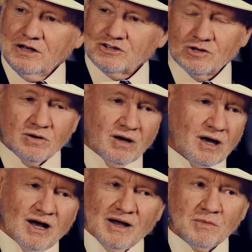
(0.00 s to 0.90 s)

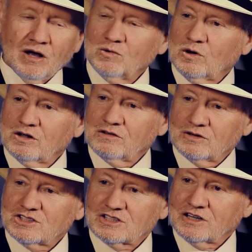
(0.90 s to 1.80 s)
So I'm on one of
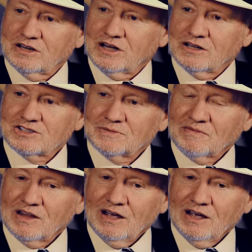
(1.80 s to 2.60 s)
those canals,